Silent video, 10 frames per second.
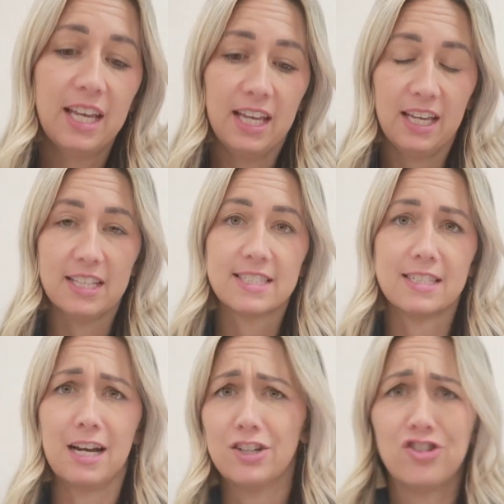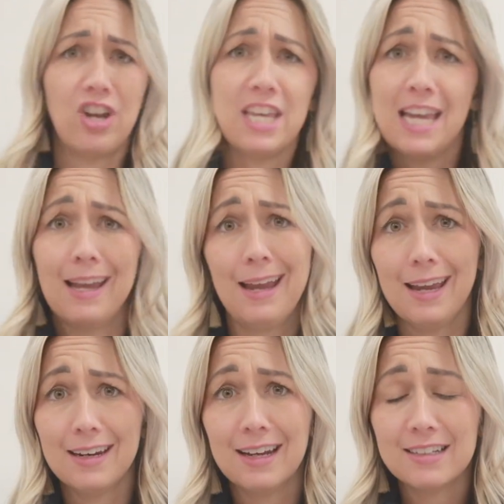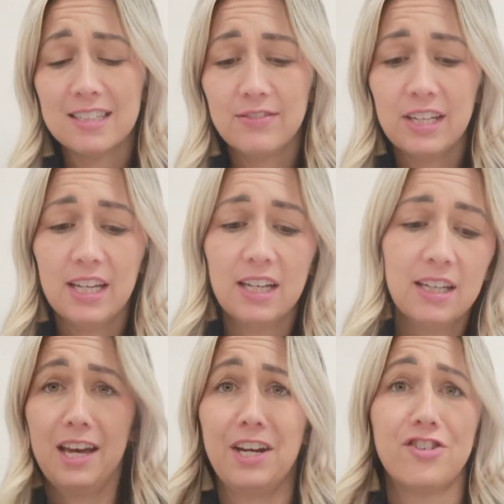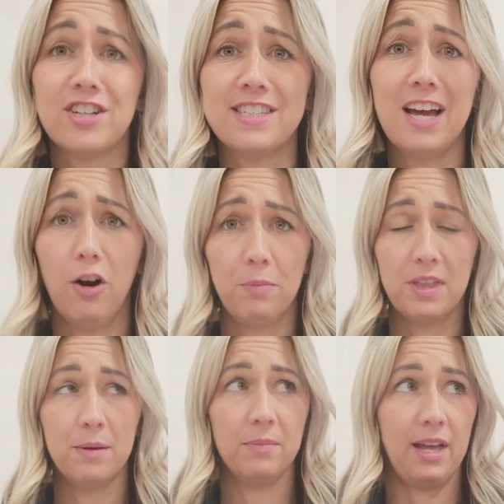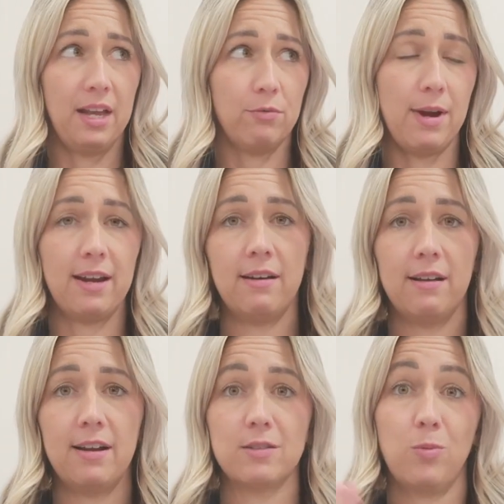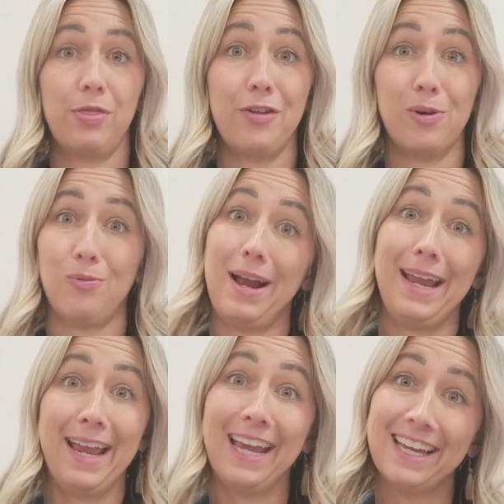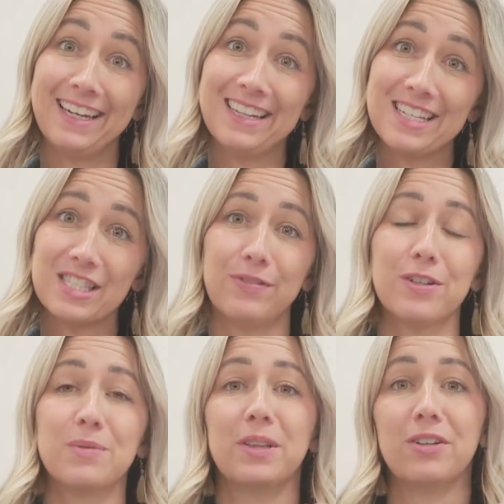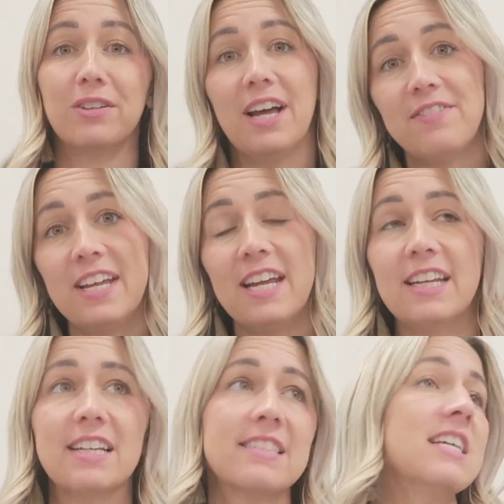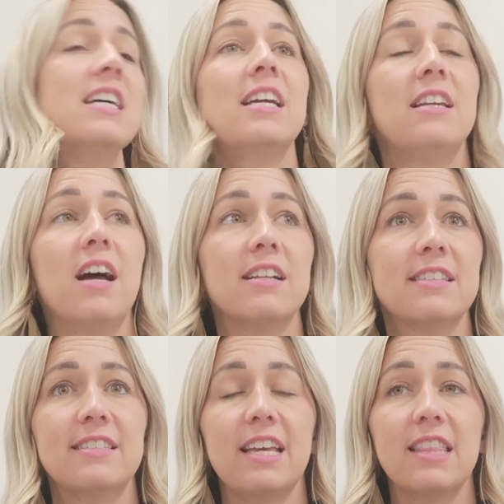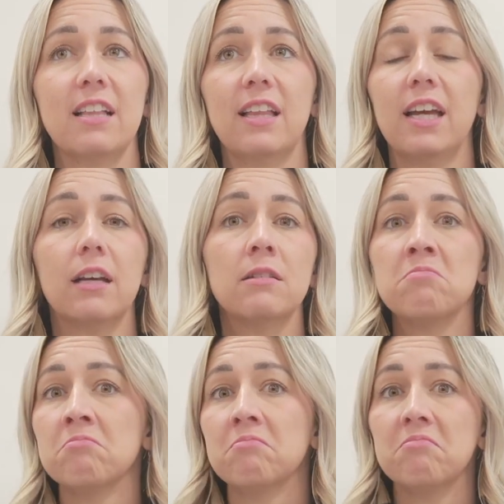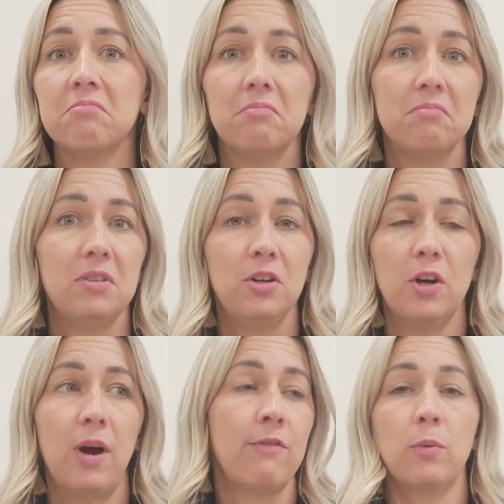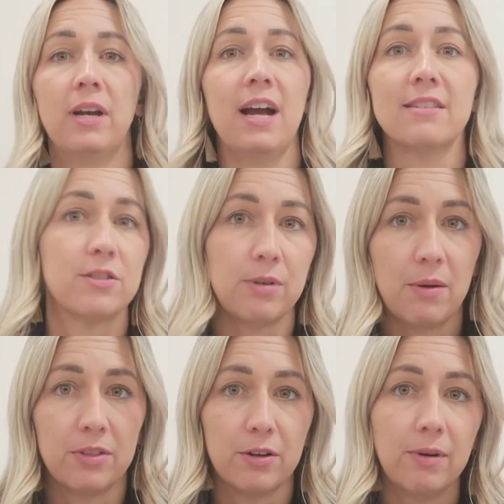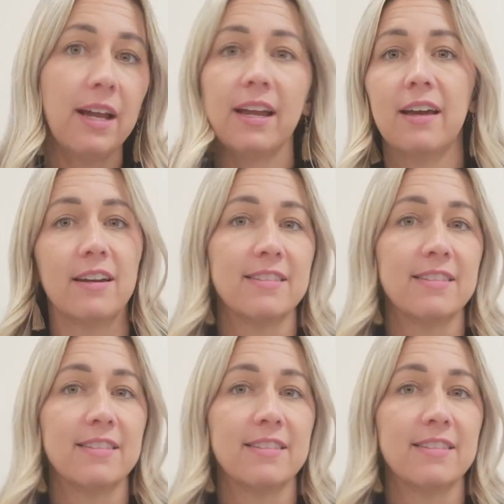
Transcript: It's a shaking hand activity, and it's just to help them like recognize what their right hand is versus what their left hand is. Not to say that like, you know, everyone has to write with their right hand.